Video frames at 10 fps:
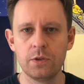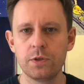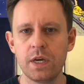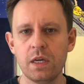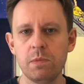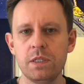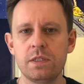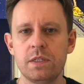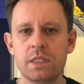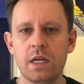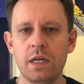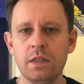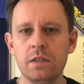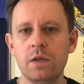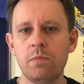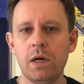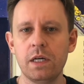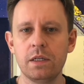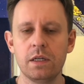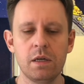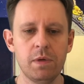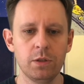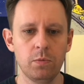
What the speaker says: The game is designed by